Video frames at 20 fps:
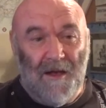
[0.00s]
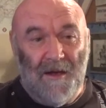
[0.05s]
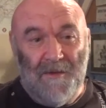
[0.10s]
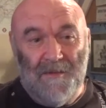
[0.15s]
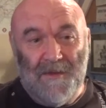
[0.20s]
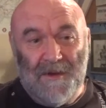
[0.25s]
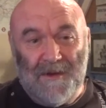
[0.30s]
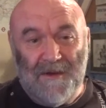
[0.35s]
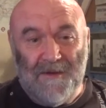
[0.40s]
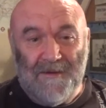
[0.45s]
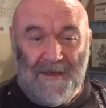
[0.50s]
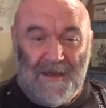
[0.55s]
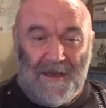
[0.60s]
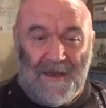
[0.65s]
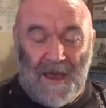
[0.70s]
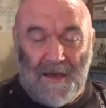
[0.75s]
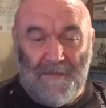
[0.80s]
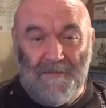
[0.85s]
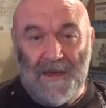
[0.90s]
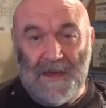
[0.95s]
because they
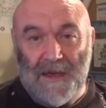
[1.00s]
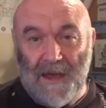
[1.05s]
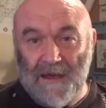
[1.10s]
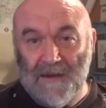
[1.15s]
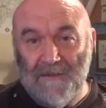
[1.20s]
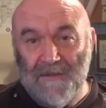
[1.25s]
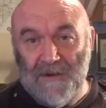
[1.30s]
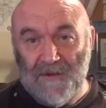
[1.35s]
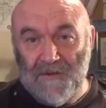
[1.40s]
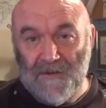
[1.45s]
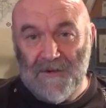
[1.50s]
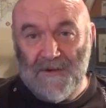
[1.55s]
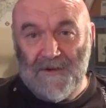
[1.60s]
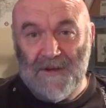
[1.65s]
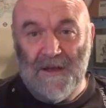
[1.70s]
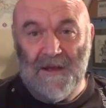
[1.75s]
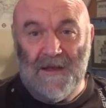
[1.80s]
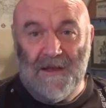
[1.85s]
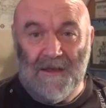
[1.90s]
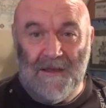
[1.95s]
can be kind of
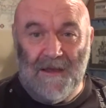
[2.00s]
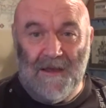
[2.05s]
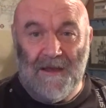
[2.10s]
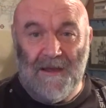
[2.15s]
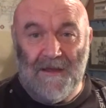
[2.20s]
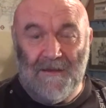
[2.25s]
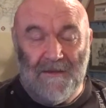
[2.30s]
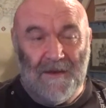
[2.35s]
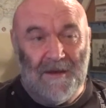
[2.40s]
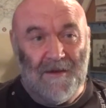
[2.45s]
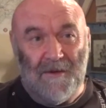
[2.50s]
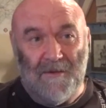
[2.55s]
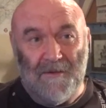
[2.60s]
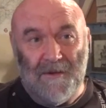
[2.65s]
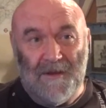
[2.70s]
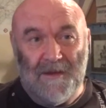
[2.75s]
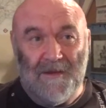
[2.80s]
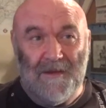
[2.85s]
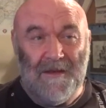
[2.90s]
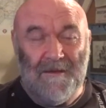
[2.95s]
interesting, and
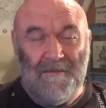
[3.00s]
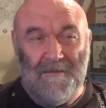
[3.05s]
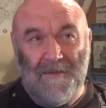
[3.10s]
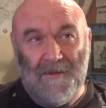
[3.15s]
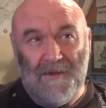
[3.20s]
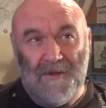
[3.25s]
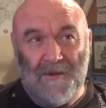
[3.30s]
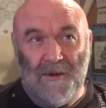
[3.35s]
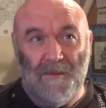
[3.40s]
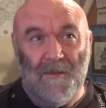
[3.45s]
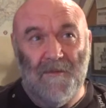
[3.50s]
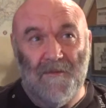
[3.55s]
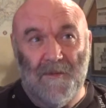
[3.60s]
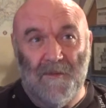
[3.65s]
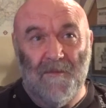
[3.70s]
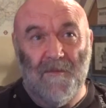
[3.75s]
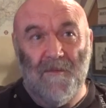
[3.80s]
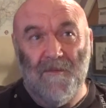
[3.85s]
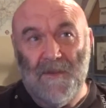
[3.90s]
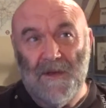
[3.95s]
some of
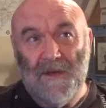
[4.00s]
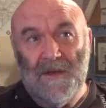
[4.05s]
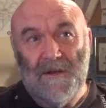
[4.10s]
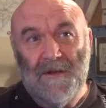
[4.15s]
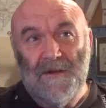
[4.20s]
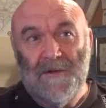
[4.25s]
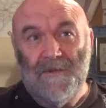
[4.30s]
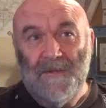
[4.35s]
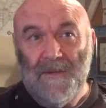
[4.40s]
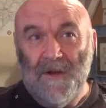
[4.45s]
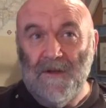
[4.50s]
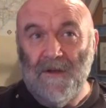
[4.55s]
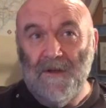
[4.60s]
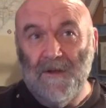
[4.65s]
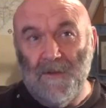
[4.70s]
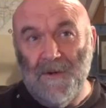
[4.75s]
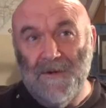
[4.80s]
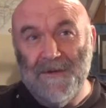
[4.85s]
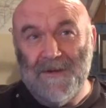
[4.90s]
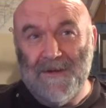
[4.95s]
them, although
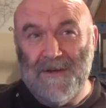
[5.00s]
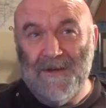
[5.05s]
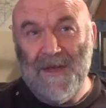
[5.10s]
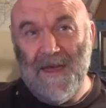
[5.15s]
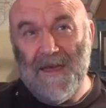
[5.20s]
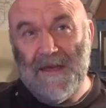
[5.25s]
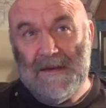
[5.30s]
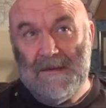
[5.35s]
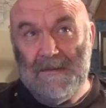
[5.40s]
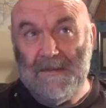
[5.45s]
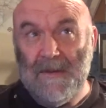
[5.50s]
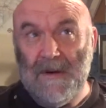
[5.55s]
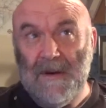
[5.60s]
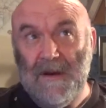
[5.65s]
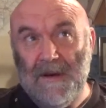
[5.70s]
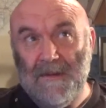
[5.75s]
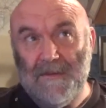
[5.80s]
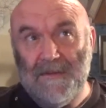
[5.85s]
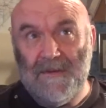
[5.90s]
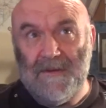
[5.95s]
the ones today,
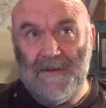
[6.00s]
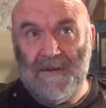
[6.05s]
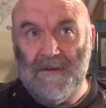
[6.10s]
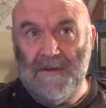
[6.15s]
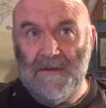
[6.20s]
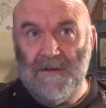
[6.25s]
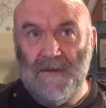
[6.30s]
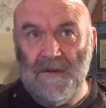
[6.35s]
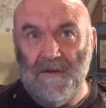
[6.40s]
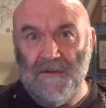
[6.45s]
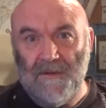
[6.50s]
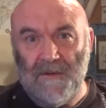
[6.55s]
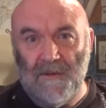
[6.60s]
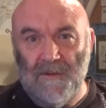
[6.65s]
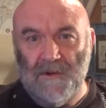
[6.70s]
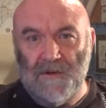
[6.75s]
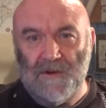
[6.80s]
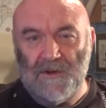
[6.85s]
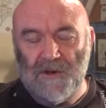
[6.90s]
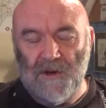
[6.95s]
perhaps not so
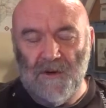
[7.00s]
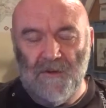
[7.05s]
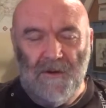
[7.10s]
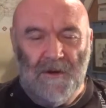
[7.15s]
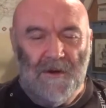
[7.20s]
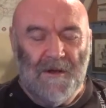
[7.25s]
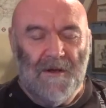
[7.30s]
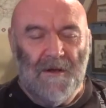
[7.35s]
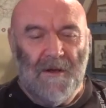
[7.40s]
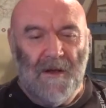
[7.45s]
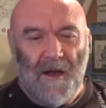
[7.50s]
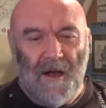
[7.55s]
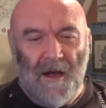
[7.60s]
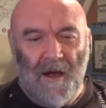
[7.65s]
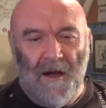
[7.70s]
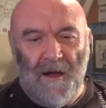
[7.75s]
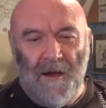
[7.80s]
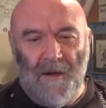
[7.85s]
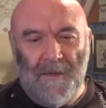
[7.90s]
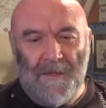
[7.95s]
much so,
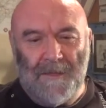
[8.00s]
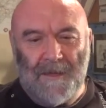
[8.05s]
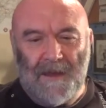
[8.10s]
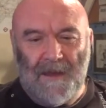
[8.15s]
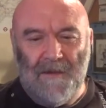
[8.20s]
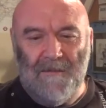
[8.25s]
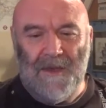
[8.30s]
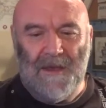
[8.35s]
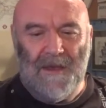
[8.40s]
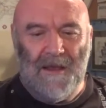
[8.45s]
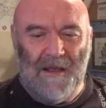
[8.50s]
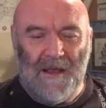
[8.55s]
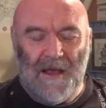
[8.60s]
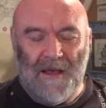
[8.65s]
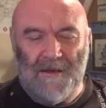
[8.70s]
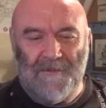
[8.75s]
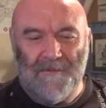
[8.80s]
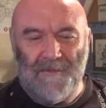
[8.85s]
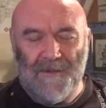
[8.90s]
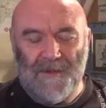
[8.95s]
can be
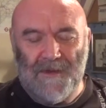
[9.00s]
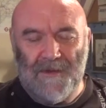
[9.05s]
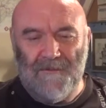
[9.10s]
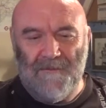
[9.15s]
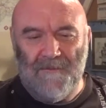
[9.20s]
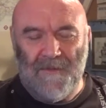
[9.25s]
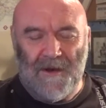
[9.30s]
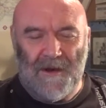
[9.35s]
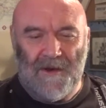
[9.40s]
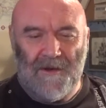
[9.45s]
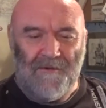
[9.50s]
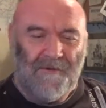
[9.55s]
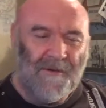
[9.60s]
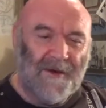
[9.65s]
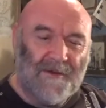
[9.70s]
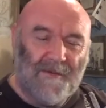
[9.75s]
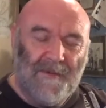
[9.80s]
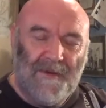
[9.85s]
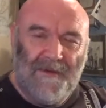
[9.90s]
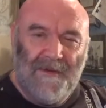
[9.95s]
like very
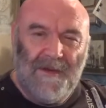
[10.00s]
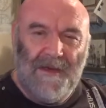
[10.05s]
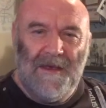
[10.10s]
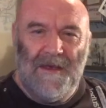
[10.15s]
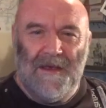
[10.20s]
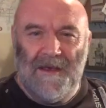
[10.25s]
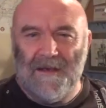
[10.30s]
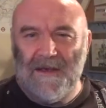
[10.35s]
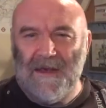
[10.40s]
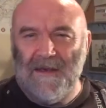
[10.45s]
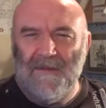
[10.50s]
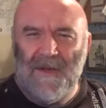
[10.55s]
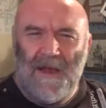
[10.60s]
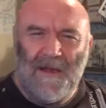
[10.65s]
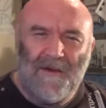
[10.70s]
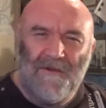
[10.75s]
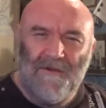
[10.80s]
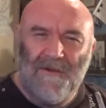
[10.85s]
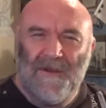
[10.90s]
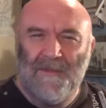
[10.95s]
Christmassy and give
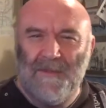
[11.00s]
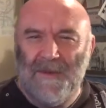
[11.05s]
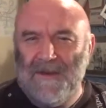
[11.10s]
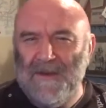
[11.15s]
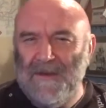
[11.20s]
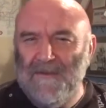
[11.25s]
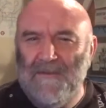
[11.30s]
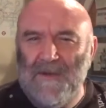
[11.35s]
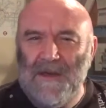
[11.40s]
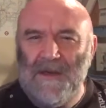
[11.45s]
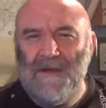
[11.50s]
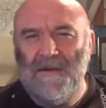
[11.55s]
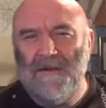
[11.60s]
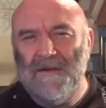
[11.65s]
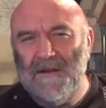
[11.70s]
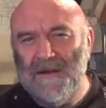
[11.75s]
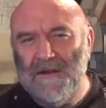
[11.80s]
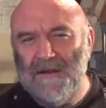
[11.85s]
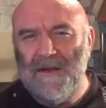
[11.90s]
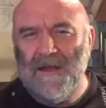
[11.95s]
that Christmassy
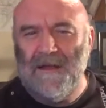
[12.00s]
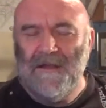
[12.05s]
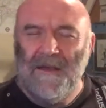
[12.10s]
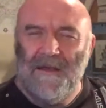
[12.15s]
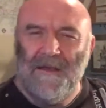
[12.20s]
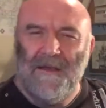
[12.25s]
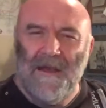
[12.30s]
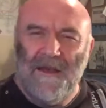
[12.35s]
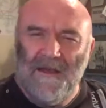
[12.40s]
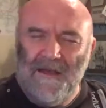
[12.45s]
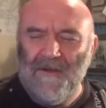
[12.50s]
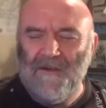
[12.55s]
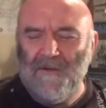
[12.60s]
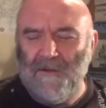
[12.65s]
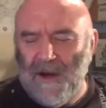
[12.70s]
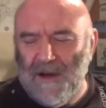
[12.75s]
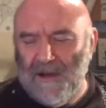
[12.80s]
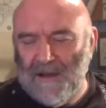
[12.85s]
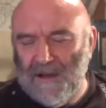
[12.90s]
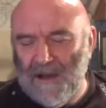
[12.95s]
feel, and it's
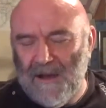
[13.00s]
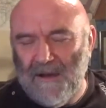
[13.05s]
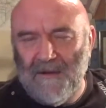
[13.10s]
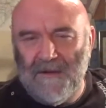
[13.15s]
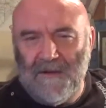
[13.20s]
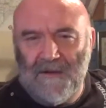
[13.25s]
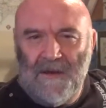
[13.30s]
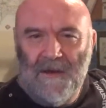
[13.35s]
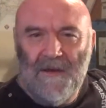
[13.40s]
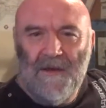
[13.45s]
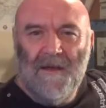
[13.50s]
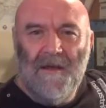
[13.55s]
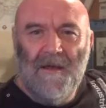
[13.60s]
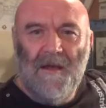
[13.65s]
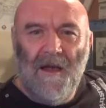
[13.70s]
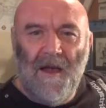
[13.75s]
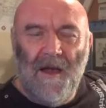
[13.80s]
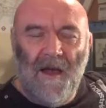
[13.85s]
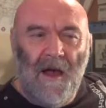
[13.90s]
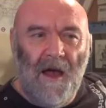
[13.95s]
quite nice.
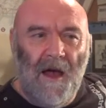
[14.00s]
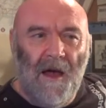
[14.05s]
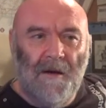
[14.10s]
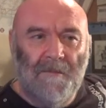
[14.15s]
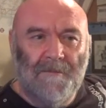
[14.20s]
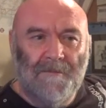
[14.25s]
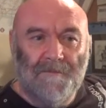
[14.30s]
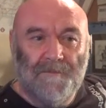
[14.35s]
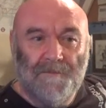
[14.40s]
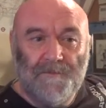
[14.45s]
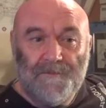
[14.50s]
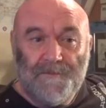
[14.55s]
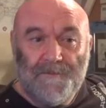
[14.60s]
But